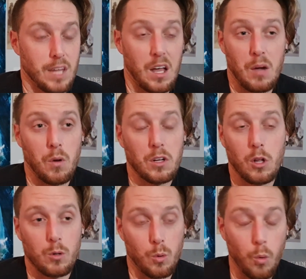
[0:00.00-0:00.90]
I want to call
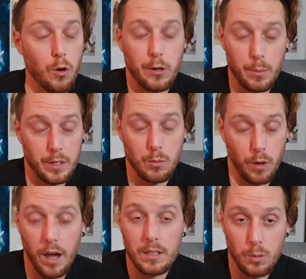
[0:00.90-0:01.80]
her a warrior, but in
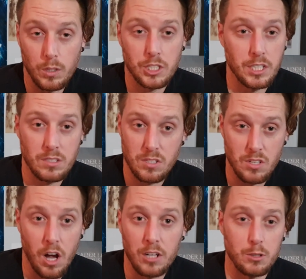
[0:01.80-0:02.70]
reality what she is a
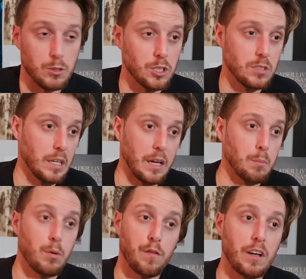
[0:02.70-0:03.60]
hunter. She's like a
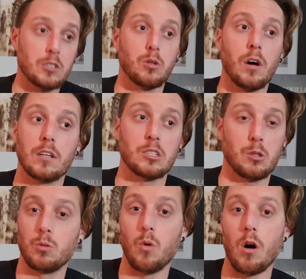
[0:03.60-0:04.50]
professional hunter
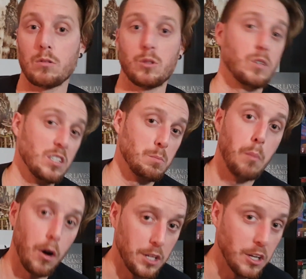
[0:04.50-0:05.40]
who also does
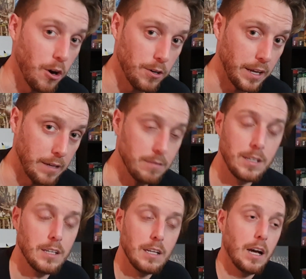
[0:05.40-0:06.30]
bodyguarding
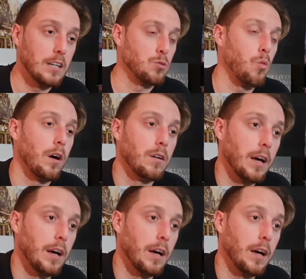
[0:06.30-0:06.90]
as well.